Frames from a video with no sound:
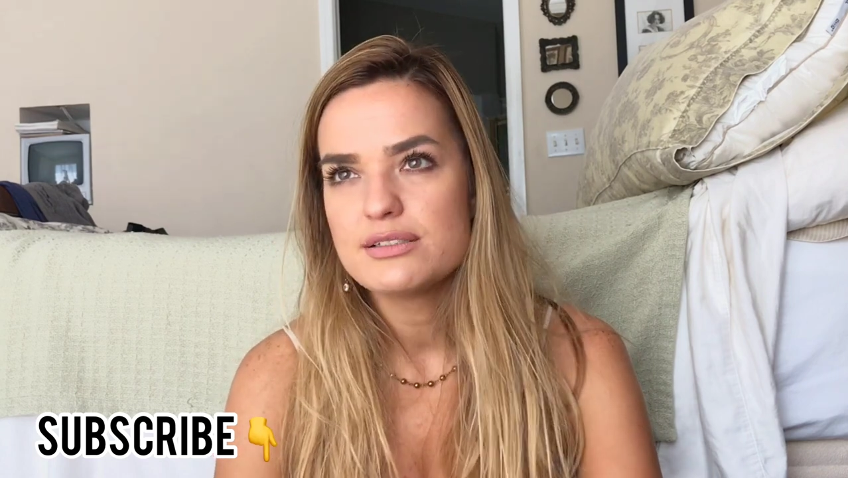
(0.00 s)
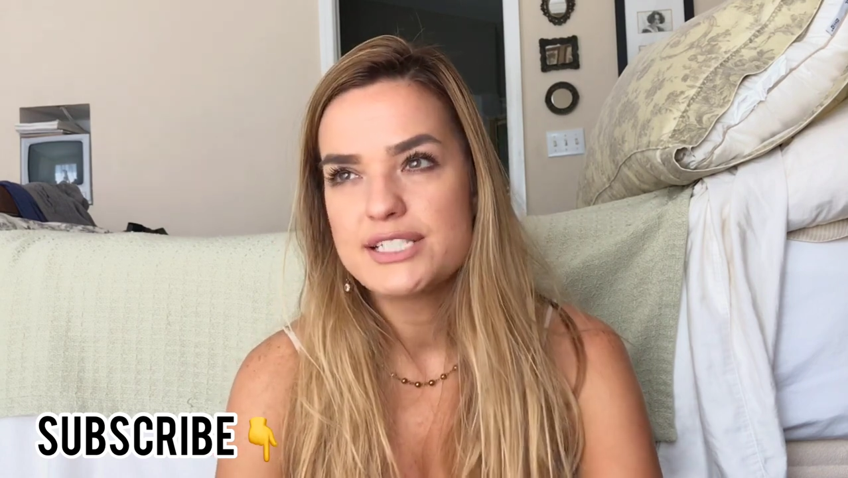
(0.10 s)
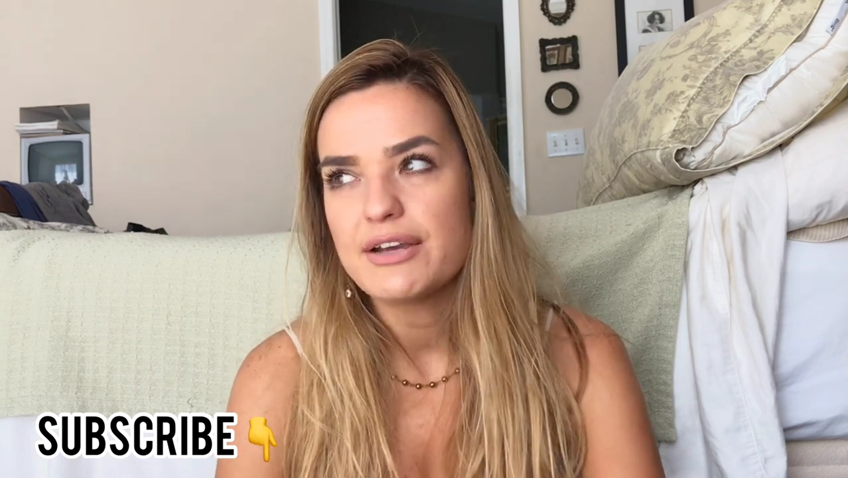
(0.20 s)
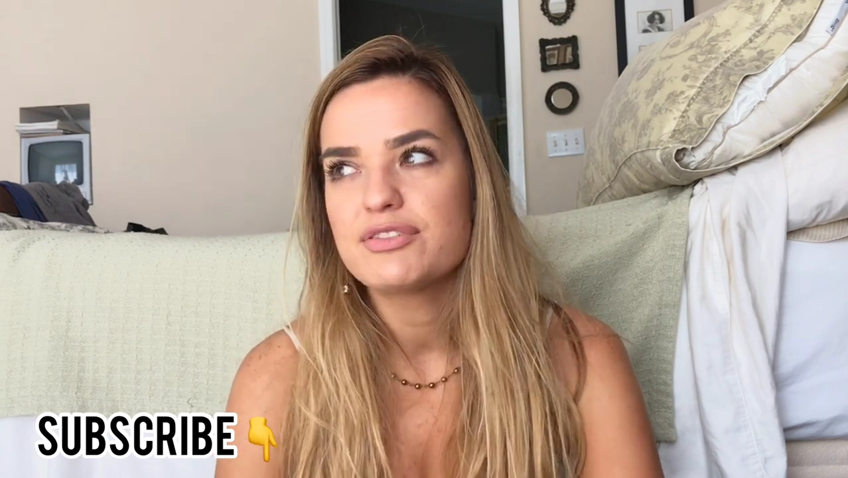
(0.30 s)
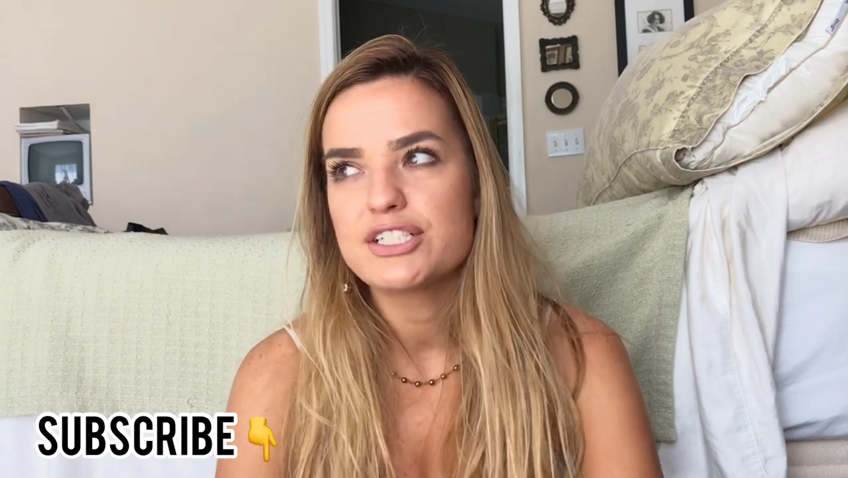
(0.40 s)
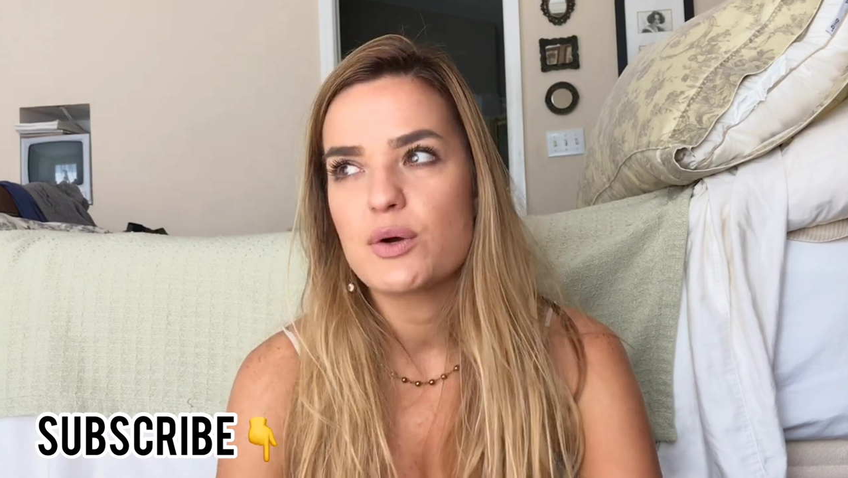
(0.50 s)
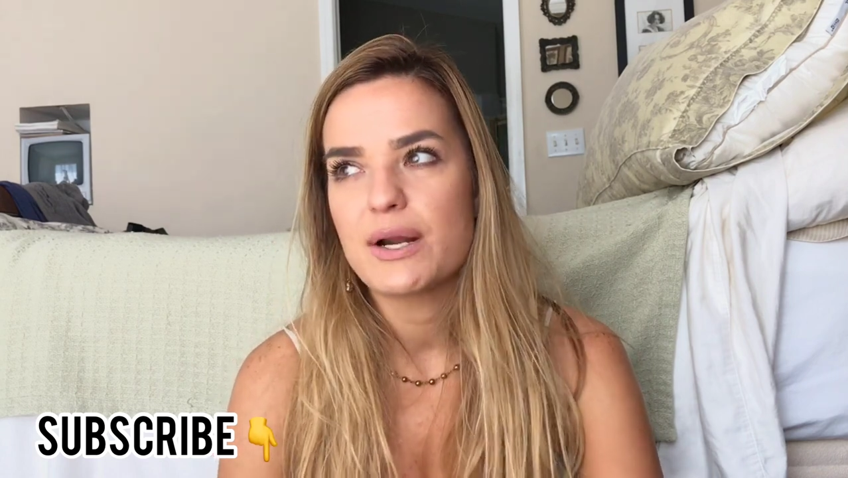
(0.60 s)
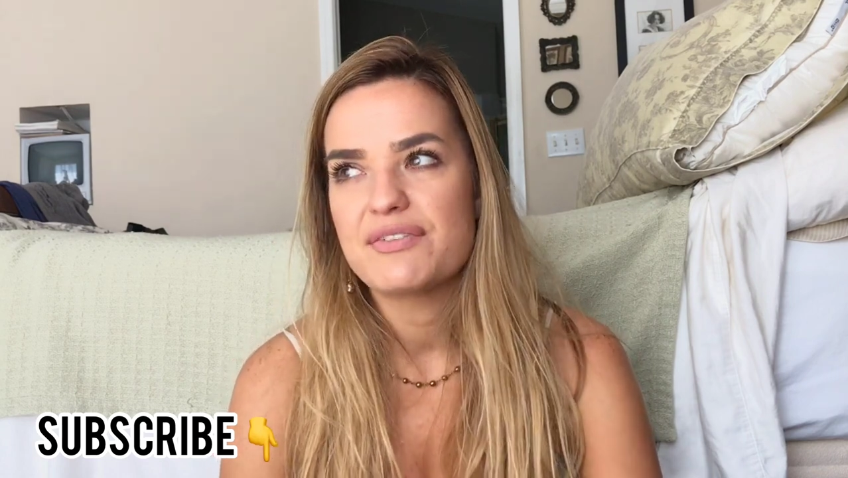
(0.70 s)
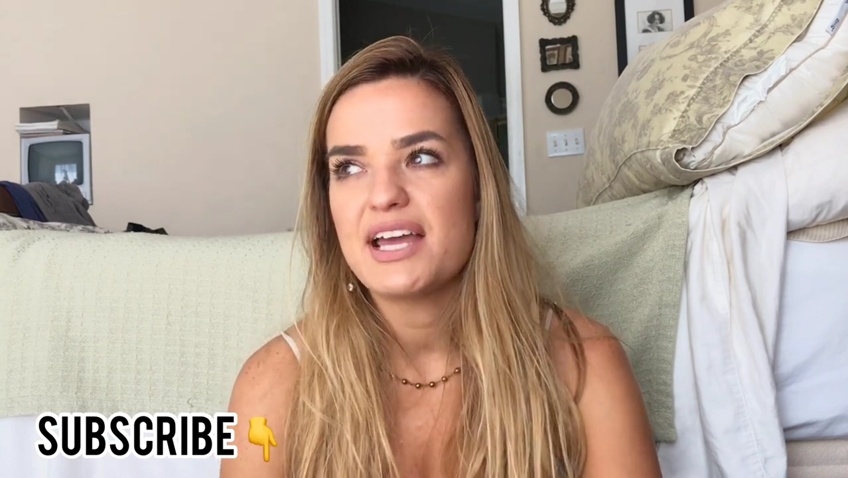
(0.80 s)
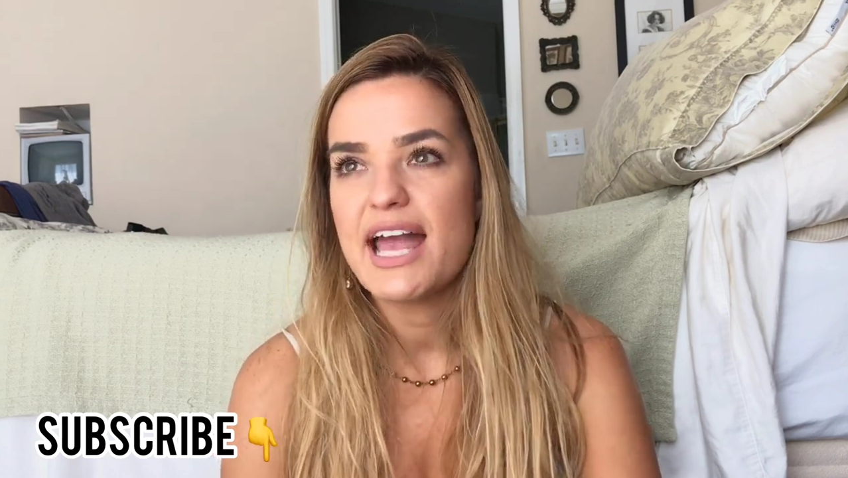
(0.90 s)
Definitely don't
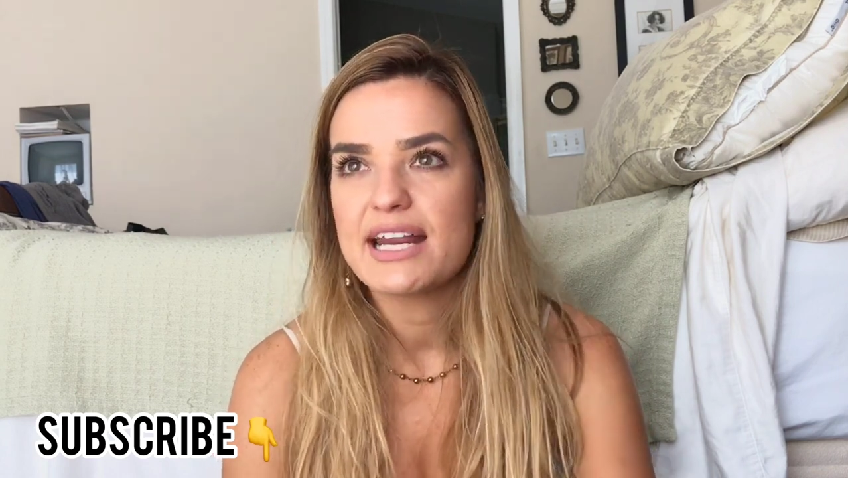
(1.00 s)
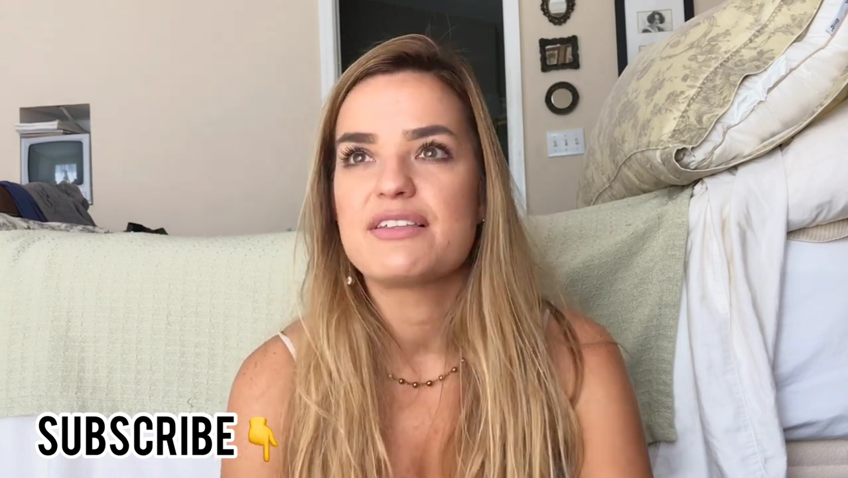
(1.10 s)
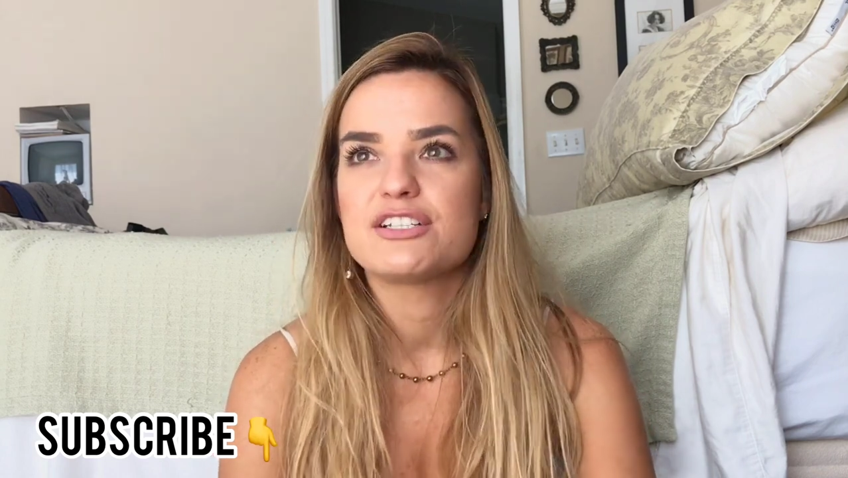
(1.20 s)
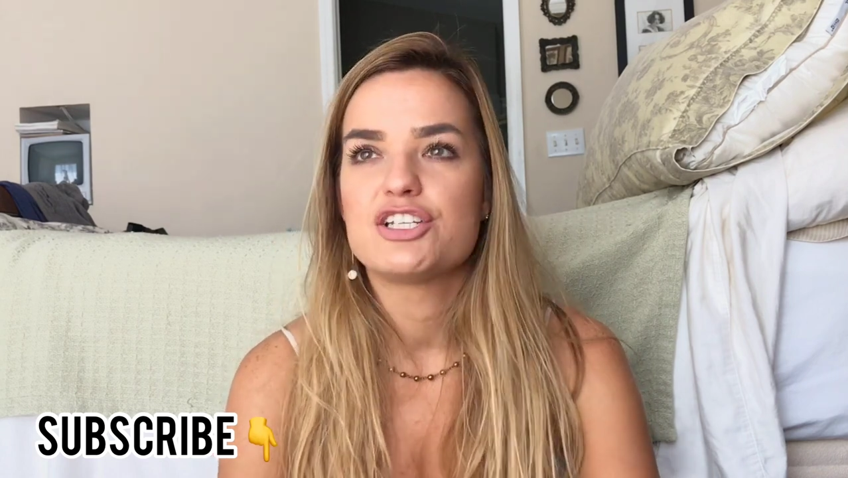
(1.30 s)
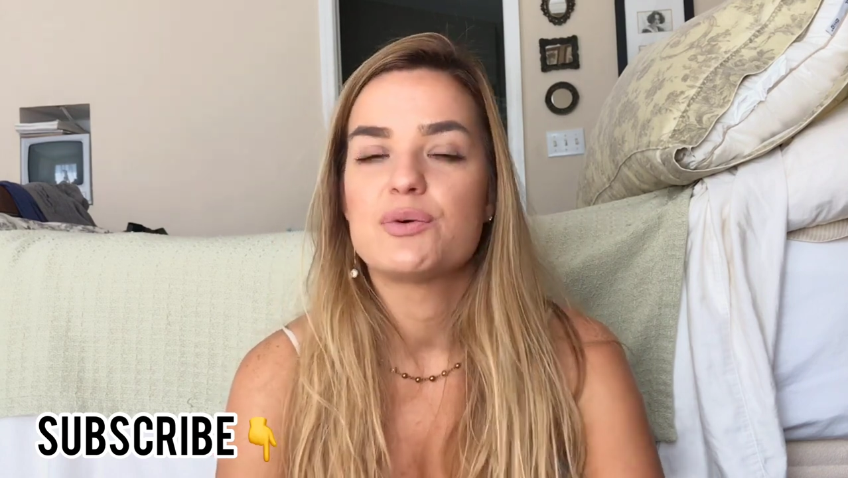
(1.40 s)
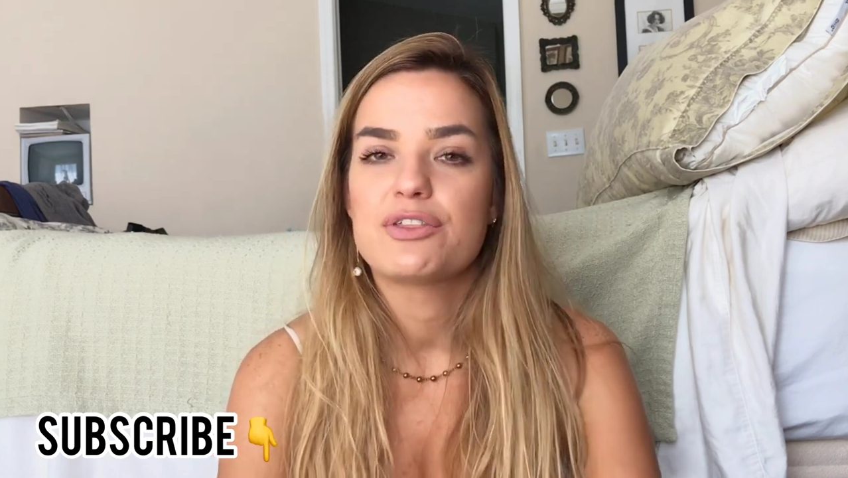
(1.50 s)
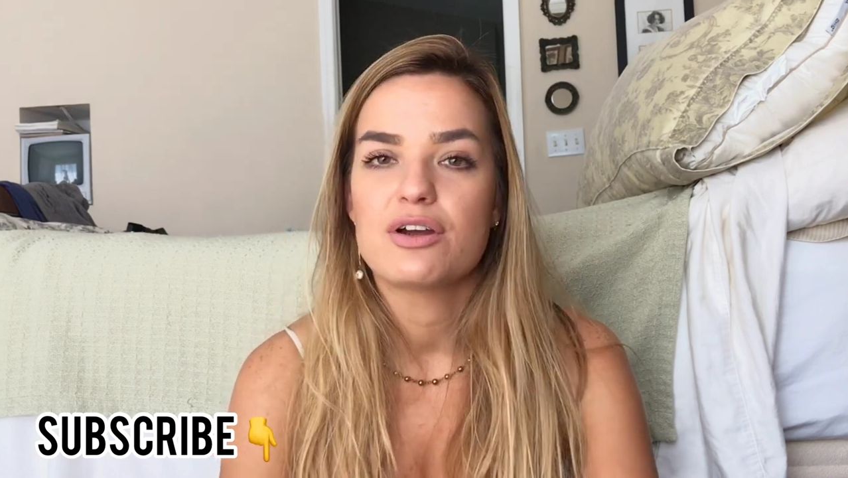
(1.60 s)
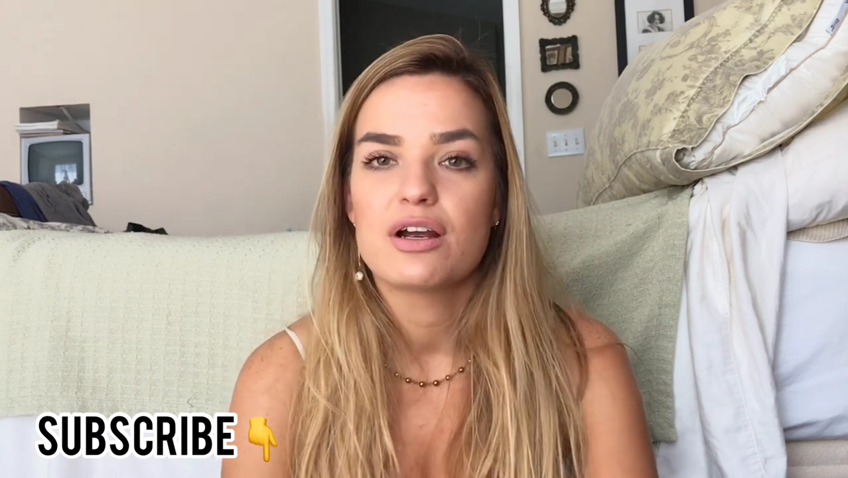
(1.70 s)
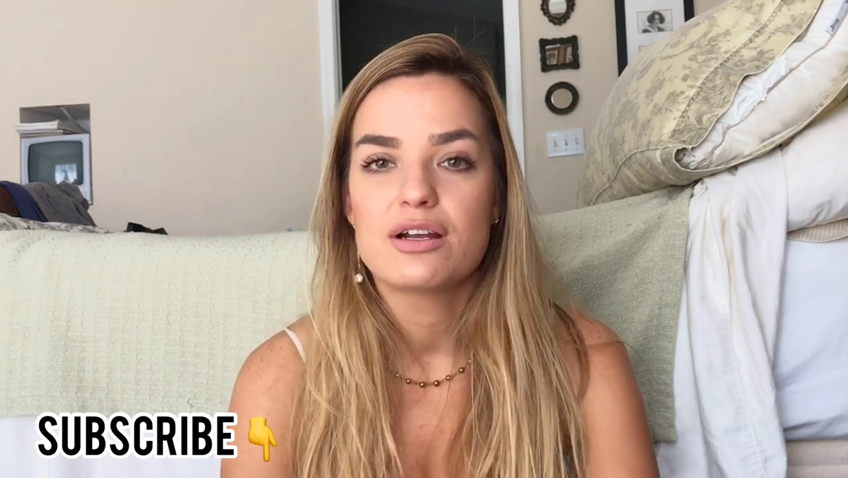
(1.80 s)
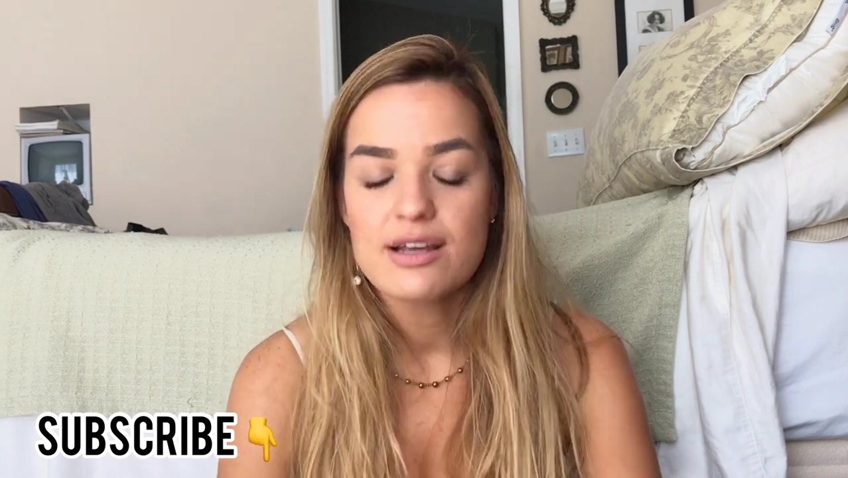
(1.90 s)
want to have anything to do with
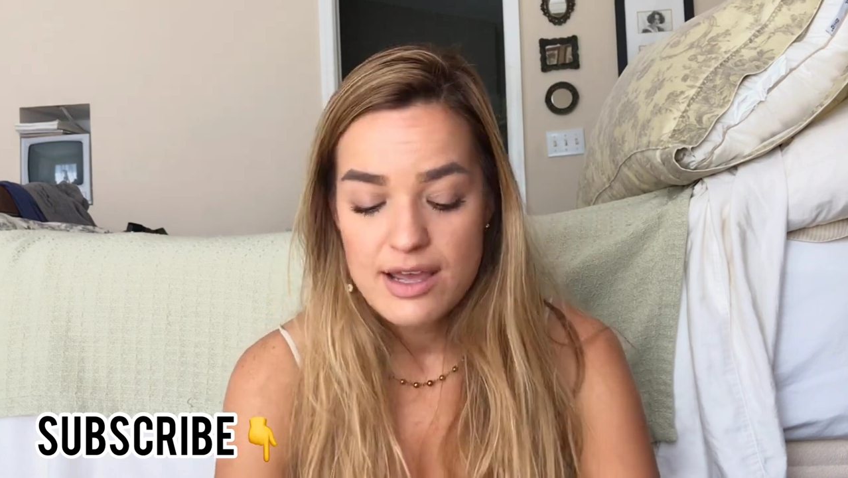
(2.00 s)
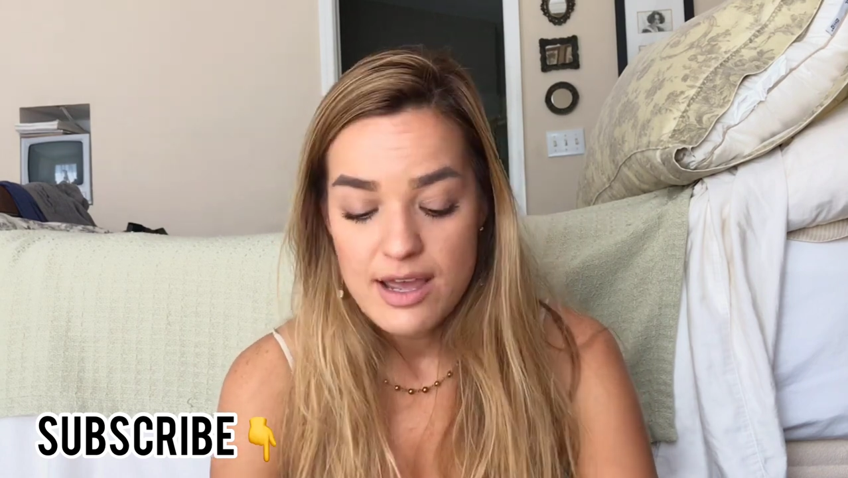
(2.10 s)
her.